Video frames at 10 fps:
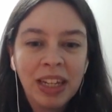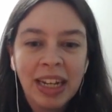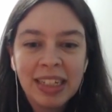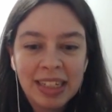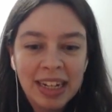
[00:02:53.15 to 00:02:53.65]

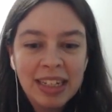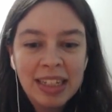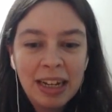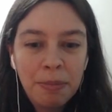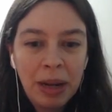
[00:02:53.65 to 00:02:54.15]
It's nice
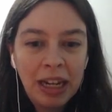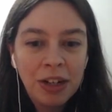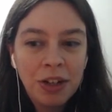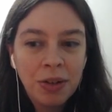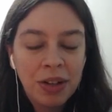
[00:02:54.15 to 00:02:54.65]
that
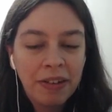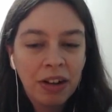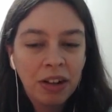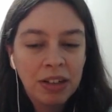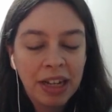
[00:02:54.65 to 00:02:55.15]
mage, you save
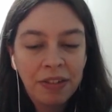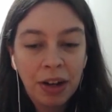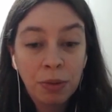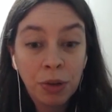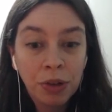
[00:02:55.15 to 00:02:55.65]
a lot
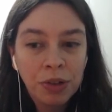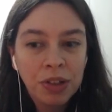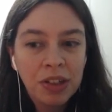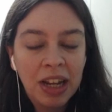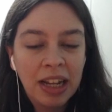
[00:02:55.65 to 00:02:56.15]
of
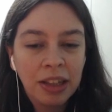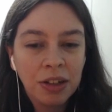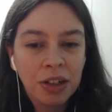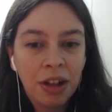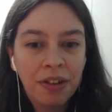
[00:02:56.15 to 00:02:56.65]
runes, and
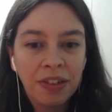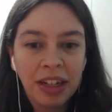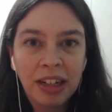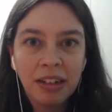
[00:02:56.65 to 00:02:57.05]
there's a lot of like,